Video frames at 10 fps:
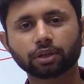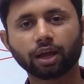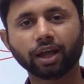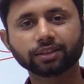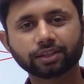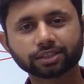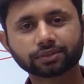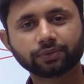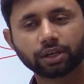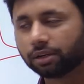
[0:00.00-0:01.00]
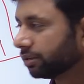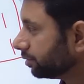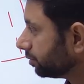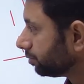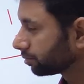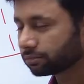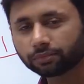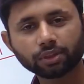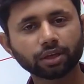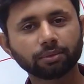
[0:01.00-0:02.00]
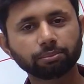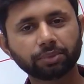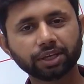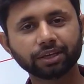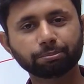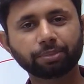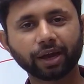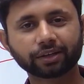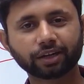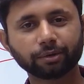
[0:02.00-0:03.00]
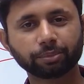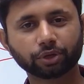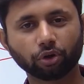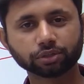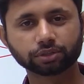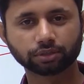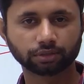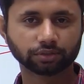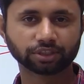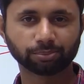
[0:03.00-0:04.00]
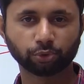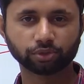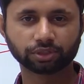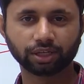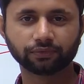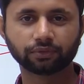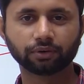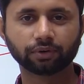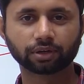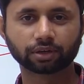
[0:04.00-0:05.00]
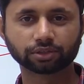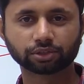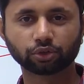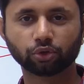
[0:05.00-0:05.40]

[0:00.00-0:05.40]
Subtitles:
and this will be impacted because suppose if the workers